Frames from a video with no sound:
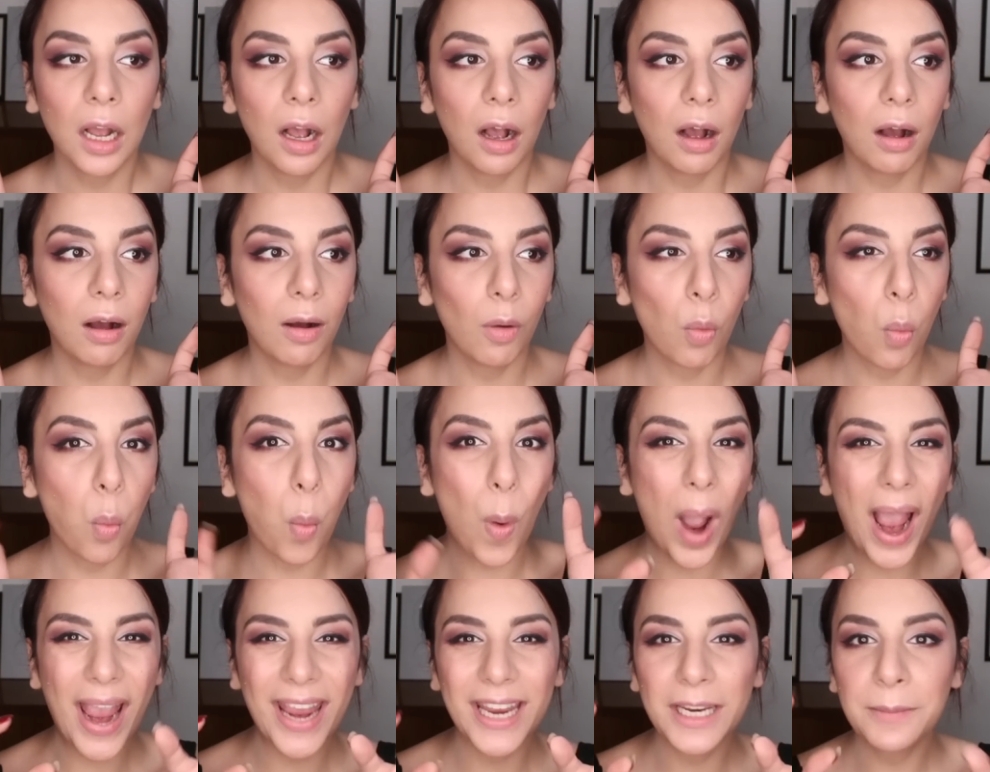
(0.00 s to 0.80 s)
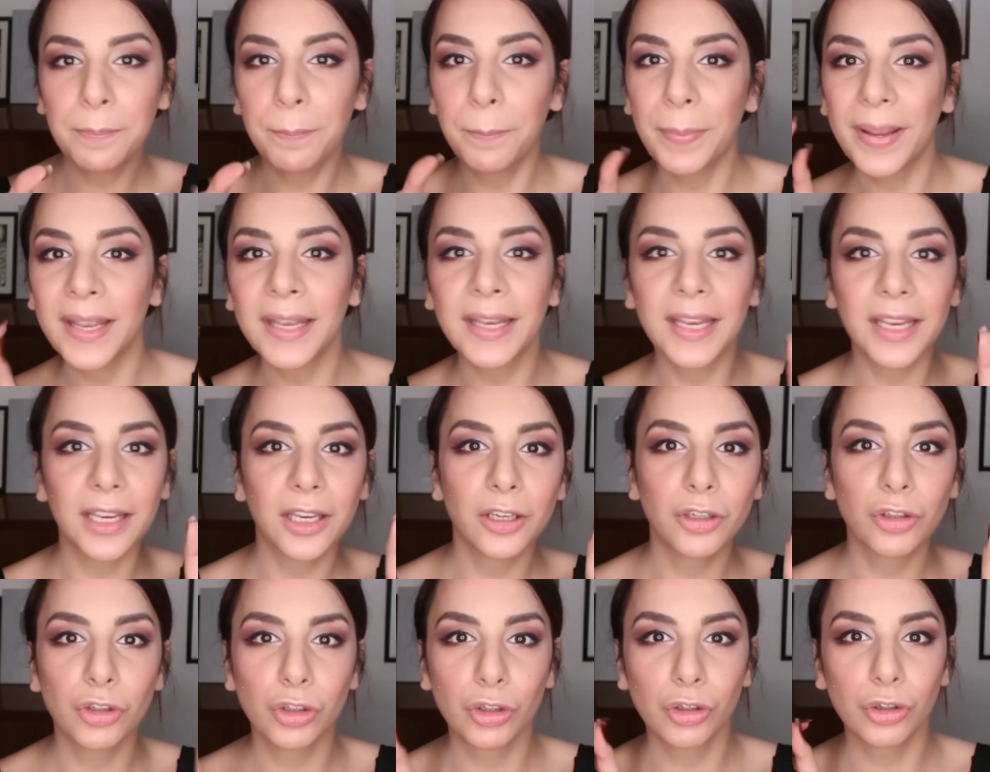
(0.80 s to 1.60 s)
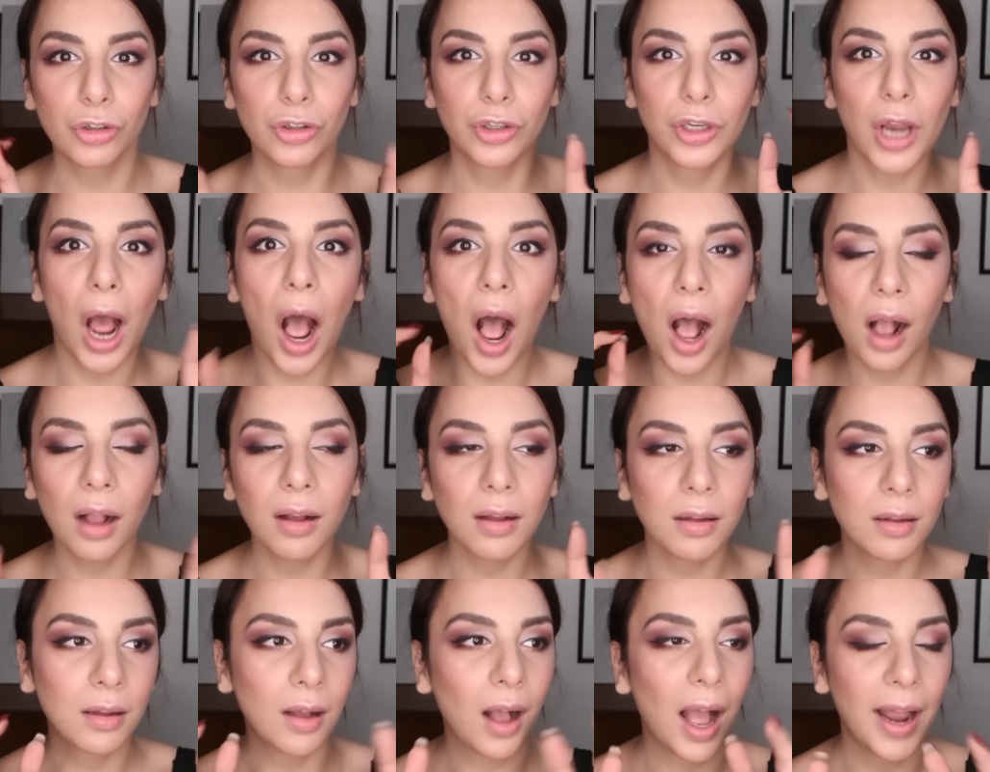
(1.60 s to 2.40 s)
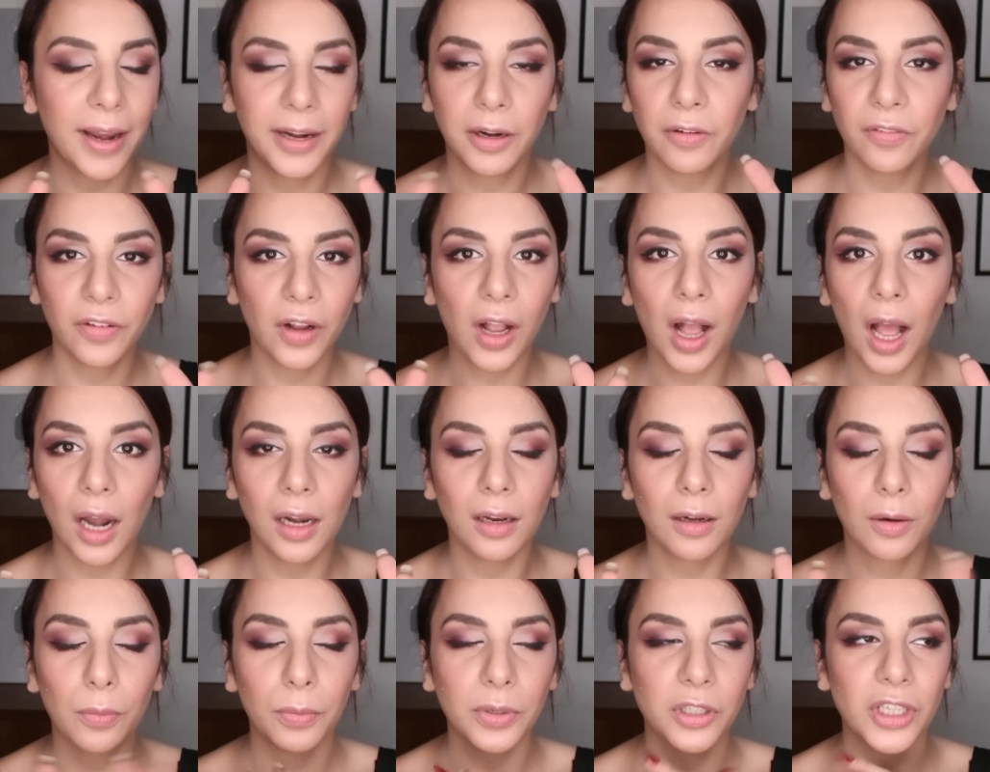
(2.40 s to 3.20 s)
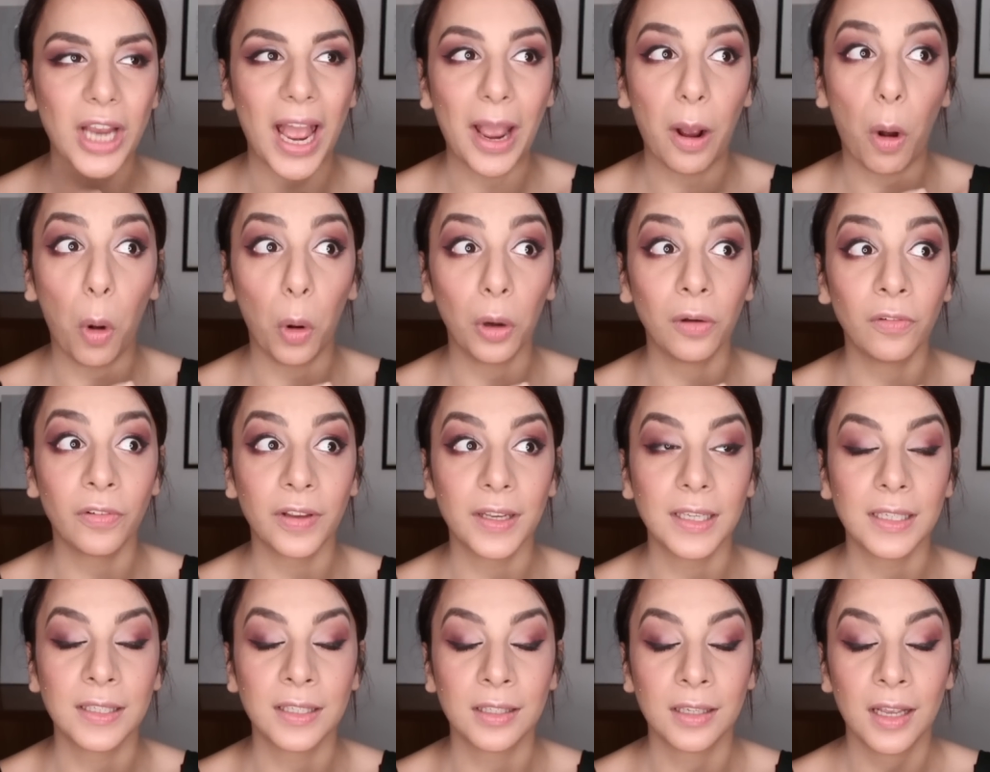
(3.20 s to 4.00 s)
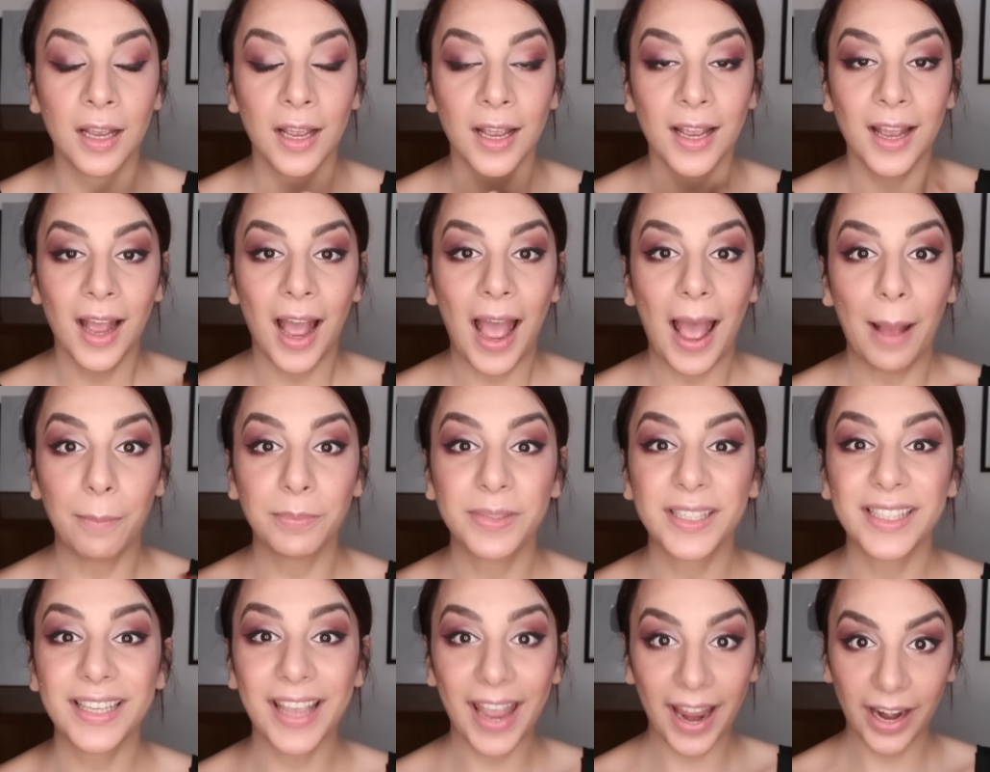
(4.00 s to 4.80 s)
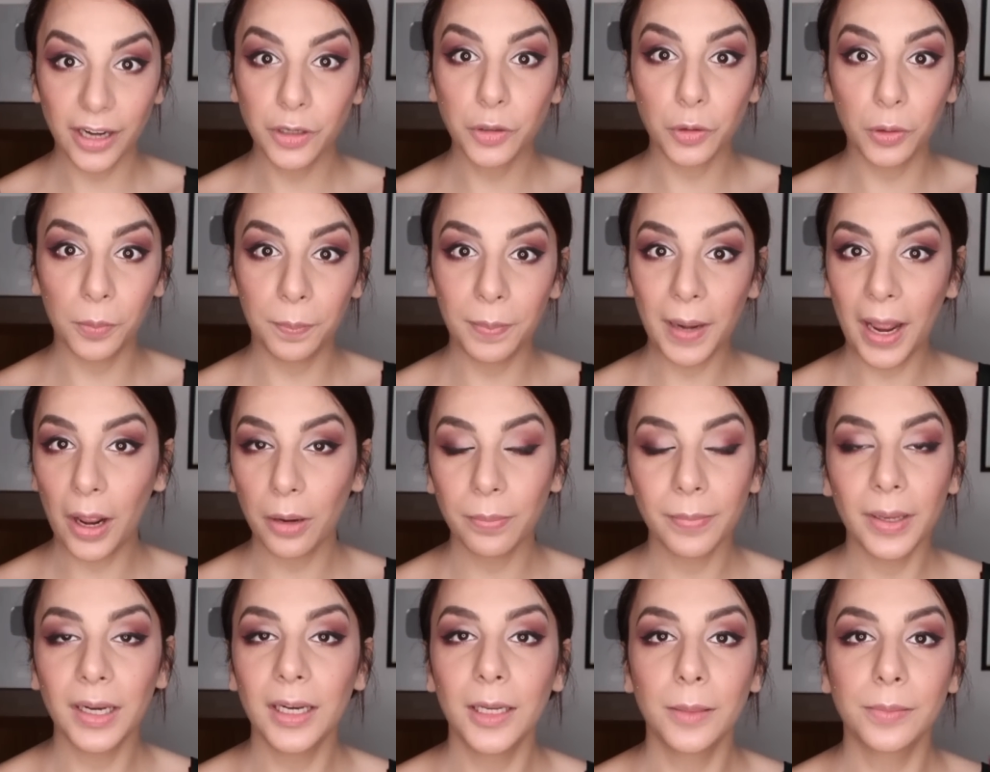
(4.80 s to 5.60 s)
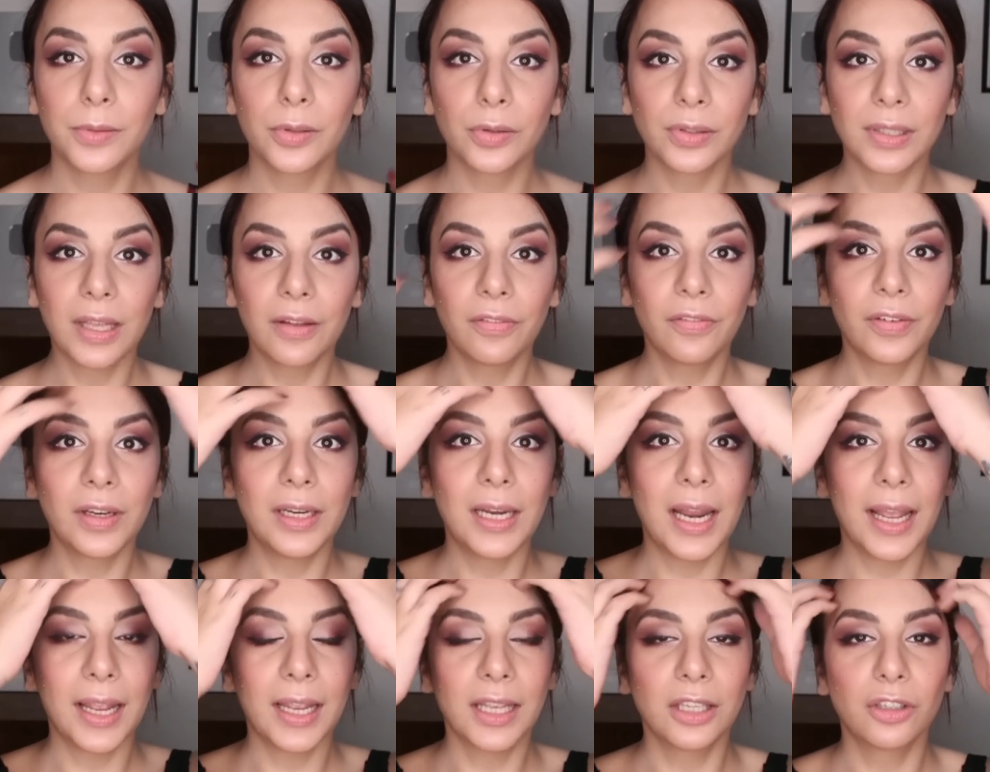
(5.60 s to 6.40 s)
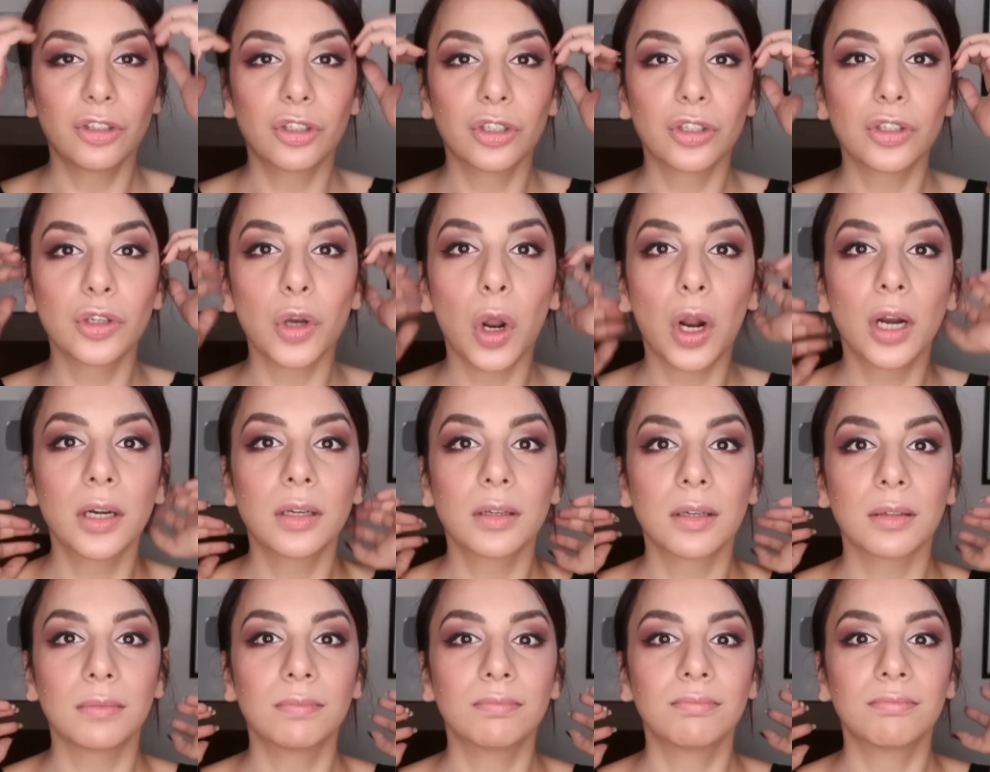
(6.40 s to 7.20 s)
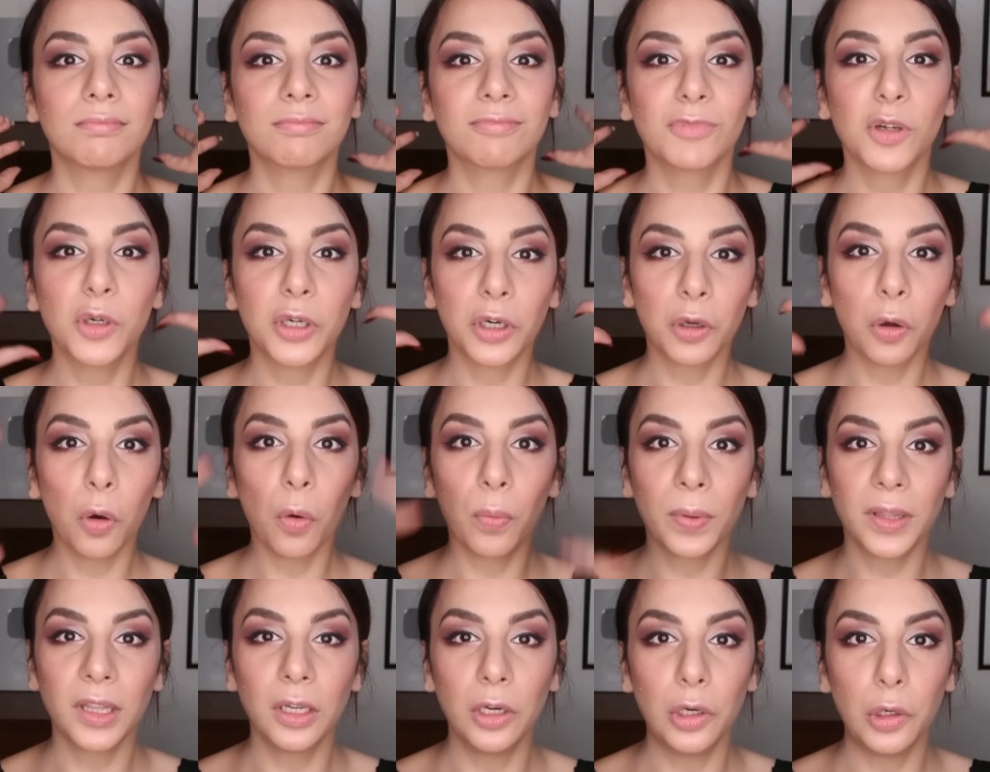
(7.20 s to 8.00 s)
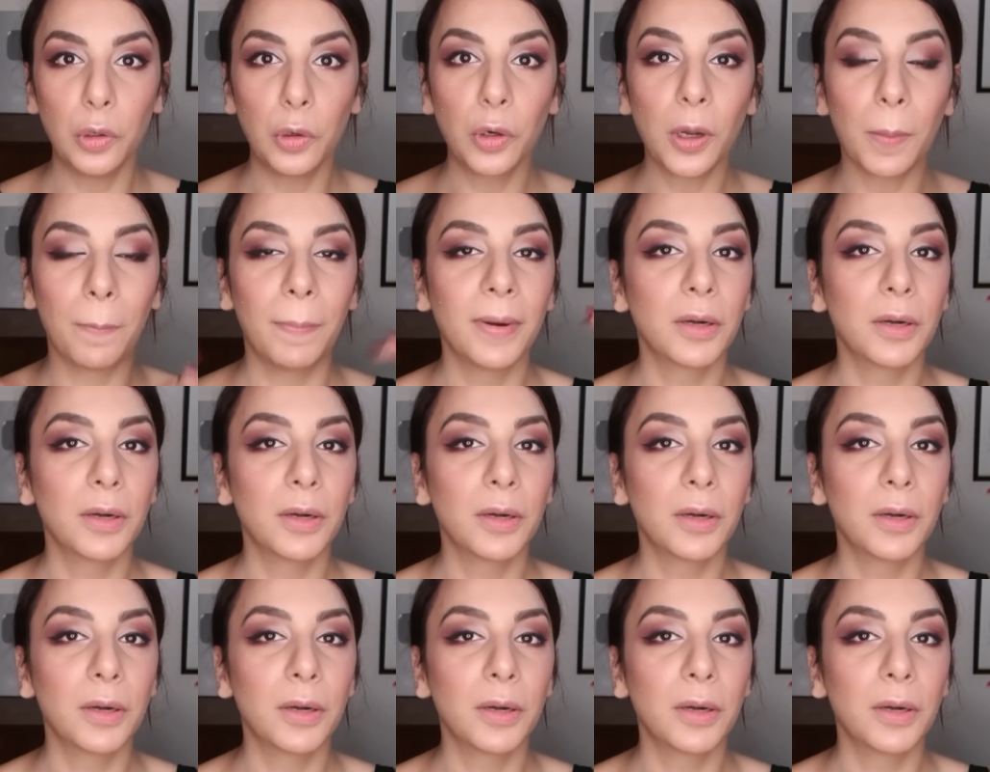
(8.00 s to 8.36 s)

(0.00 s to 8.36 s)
wine, pinkish, dark kind of a color, which I'm scared to apply on my lips because I feel like it's just not going to go with the look.